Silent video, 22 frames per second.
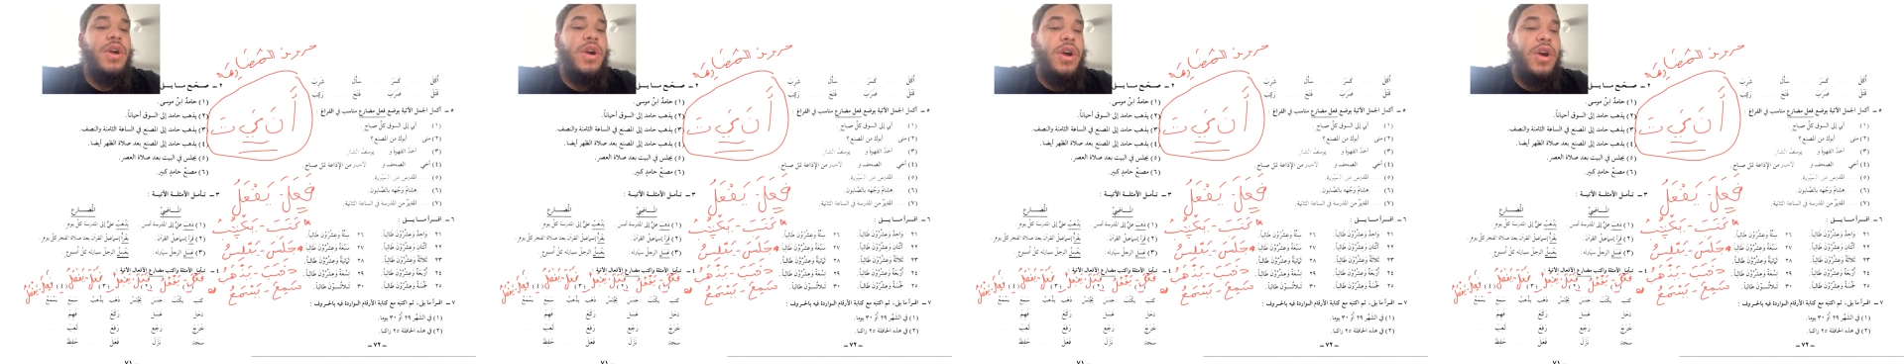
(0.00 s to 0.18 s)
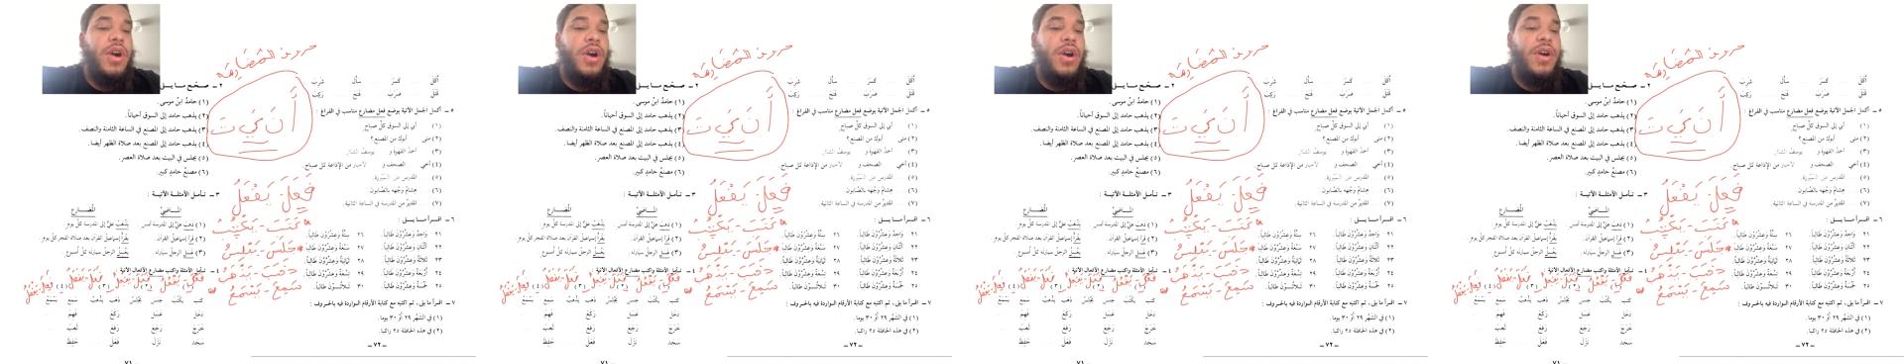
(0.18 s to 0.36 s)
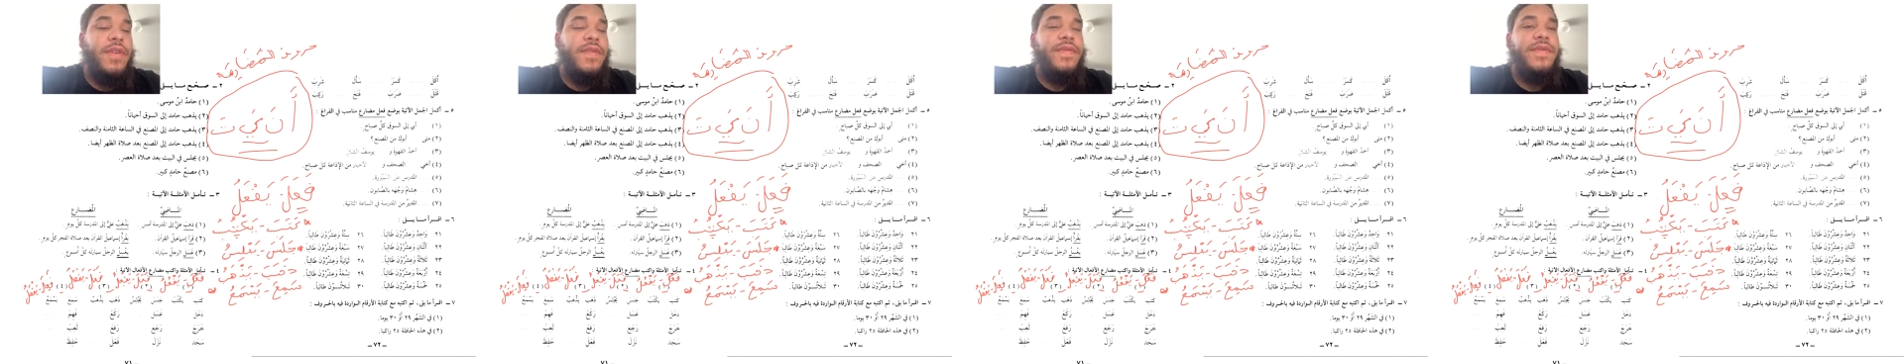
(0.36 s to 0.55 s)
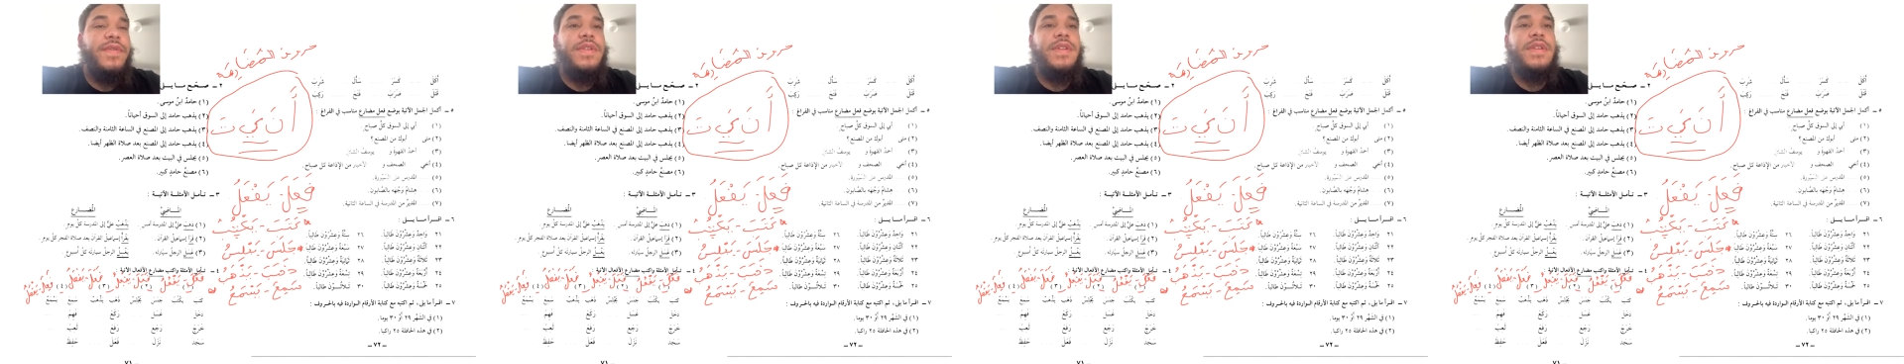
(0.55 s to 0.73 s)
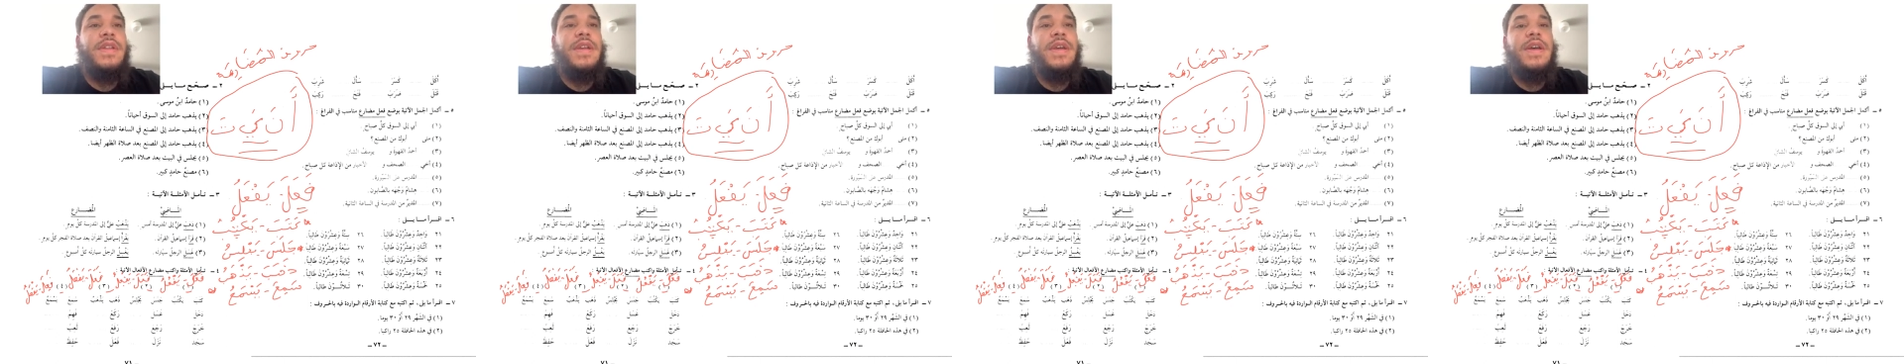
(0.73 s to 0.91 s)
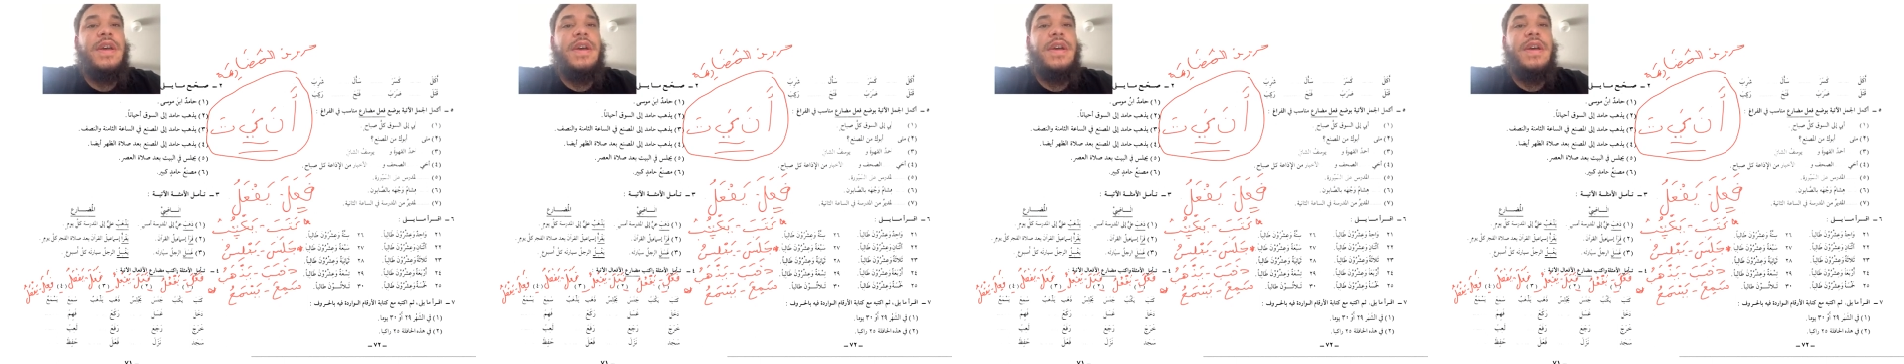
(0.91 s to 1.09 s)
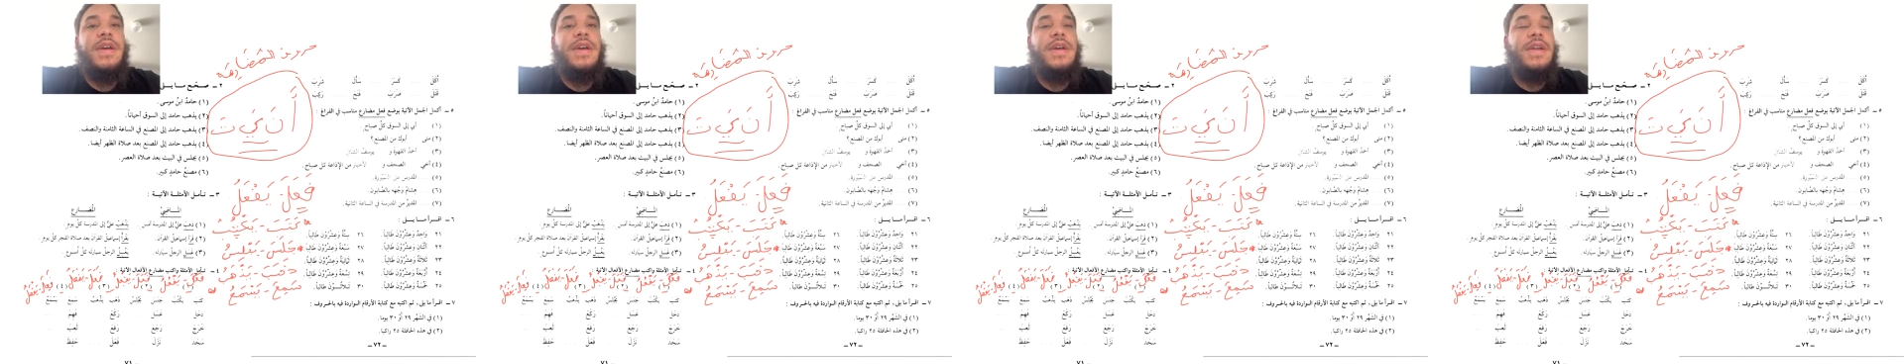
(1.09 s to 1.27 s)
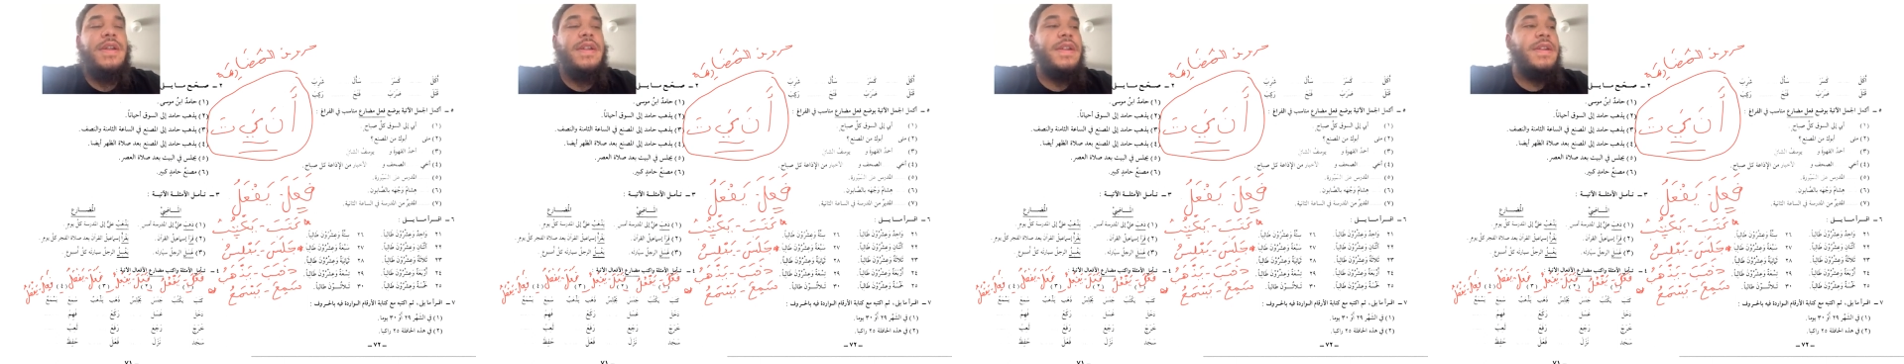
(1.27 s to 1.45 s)
of
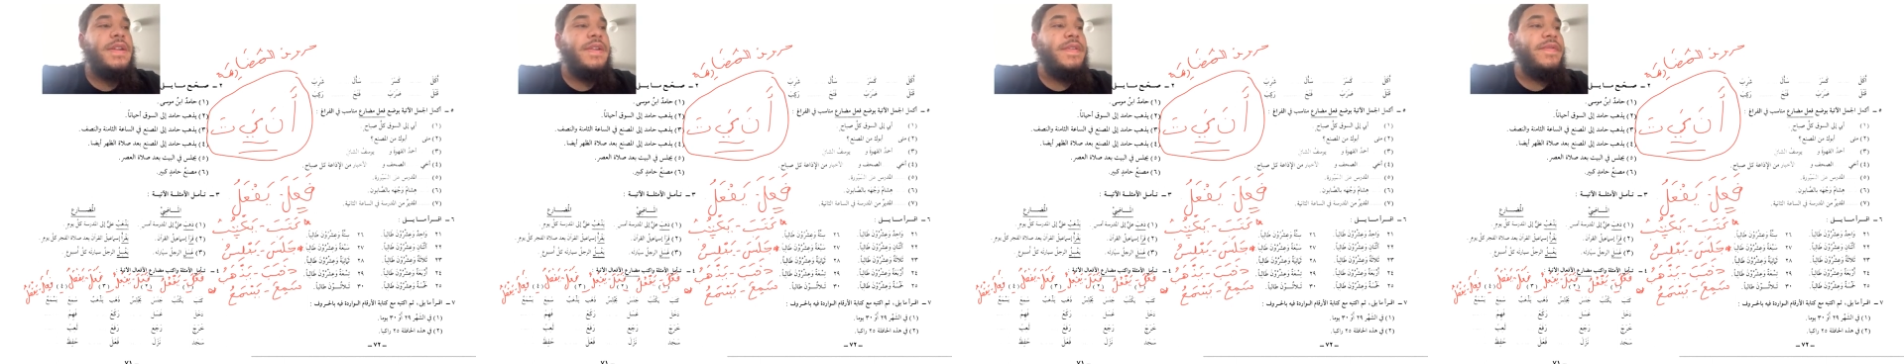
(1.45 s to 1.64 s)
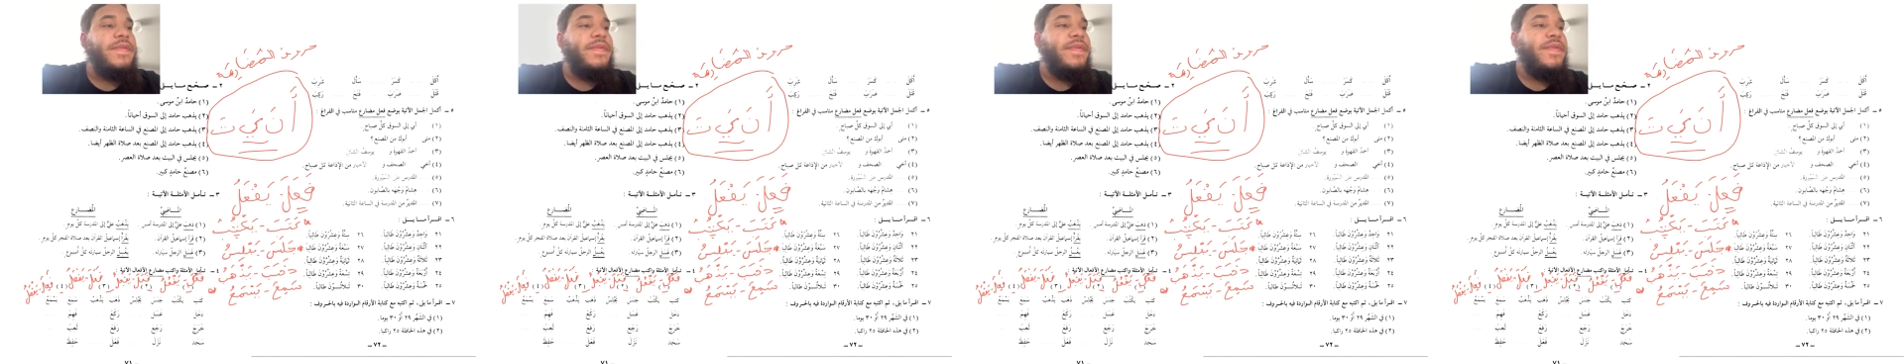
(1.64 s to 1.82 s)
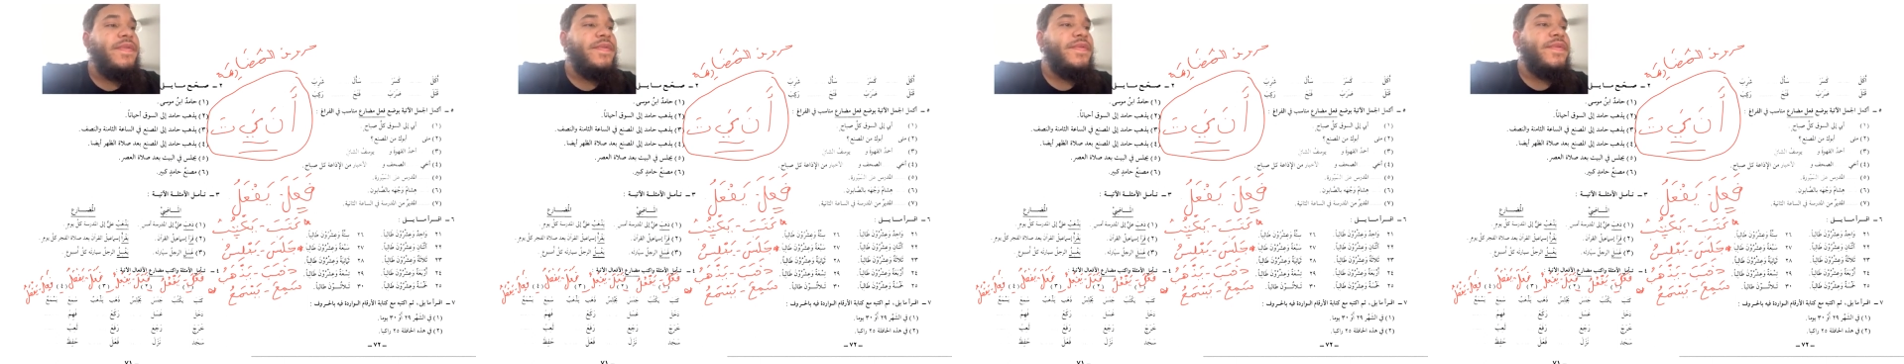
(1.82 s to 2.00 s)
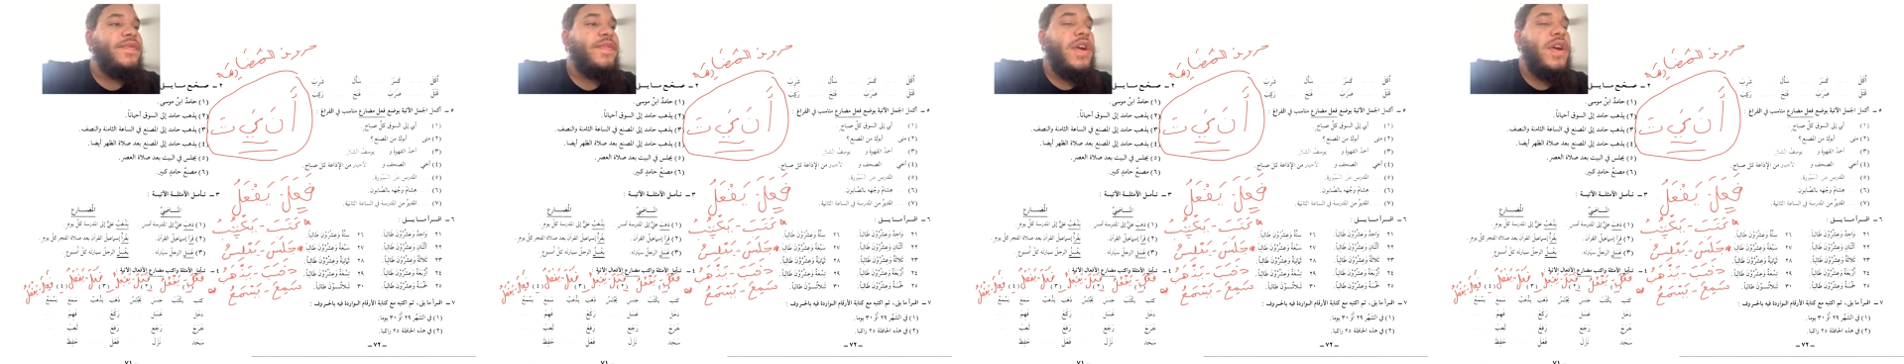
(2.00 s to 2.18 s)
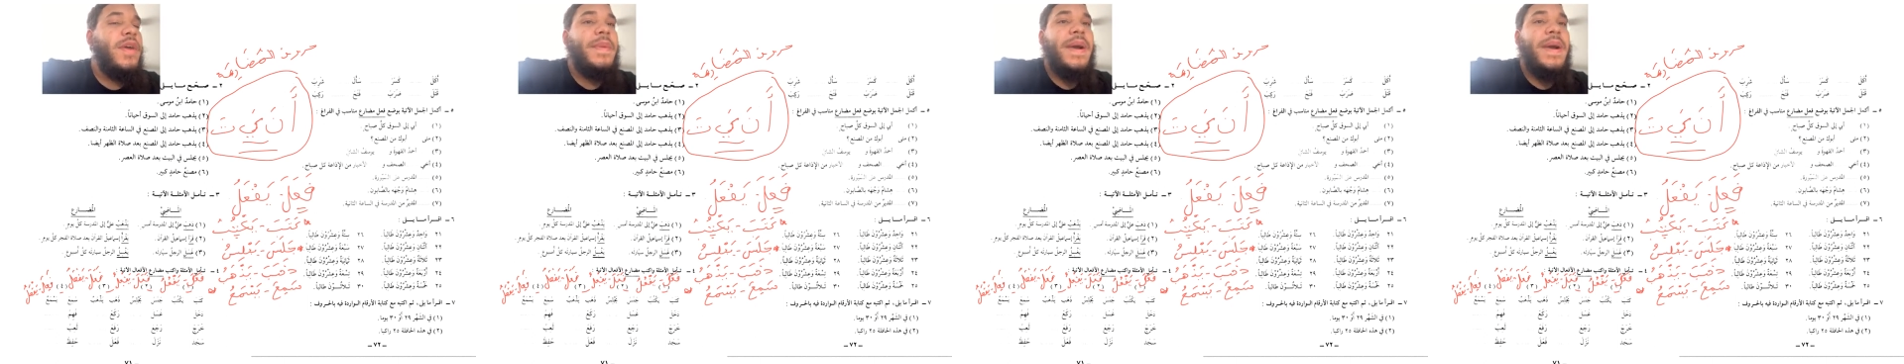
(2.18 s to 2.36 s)
the verb